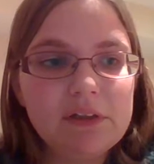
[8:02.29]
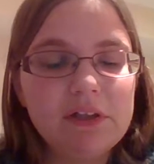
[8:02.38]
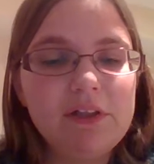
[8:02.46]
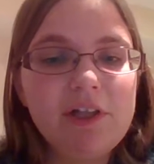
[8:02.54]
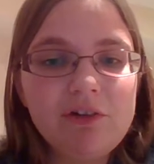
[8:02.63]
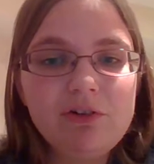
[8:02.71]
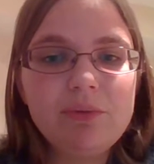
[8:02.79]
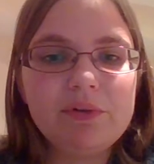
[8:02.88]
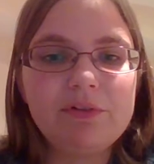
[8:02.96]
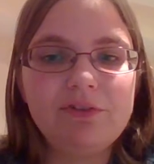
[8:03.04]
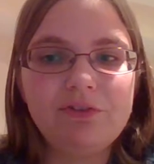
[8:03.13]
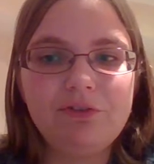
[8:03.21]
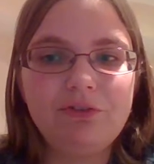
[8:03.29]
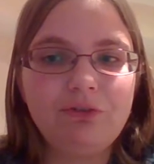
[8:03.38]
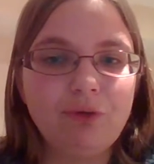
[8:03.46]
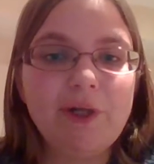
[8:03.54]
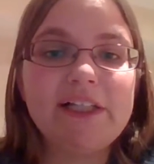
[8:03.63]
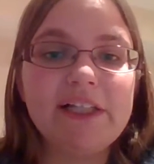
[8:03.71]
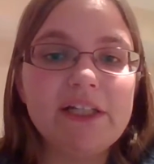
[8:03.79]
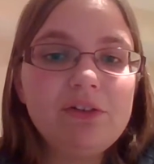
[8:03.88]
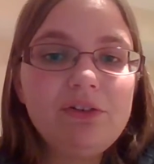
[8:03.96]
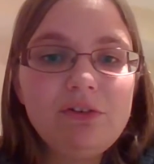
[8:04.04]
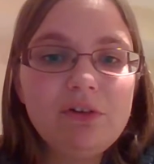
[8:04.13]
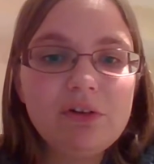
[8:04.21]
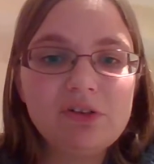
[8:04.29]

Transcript: The teacher was strict-ish.